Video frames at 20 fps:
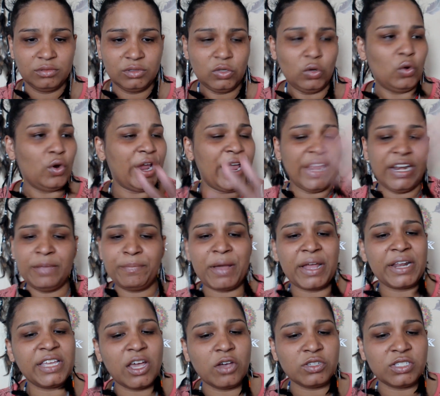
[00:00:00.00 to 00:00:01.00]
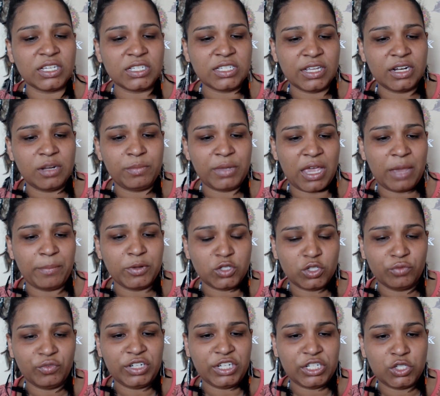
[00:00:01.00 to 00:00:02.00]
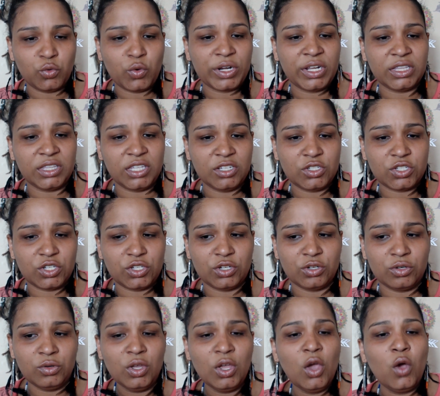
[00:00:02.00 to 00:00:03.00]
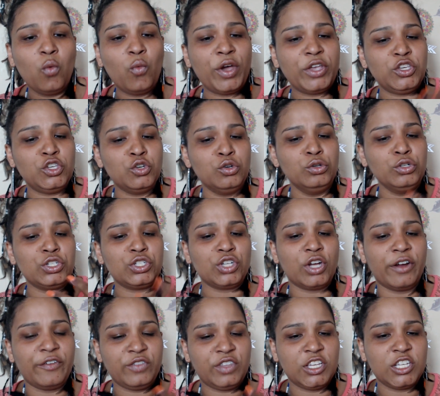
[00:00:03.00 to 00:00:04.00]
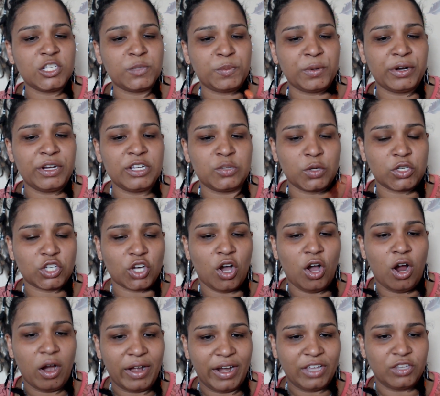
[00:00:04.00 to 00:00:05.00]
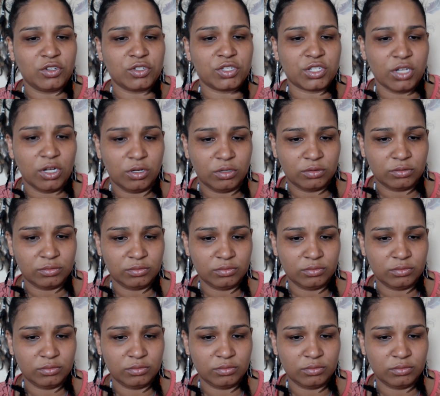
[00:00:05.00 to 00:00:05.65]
or anybody else that's going to be able to really do anything to you when you serve these spirits with your heart and your soul.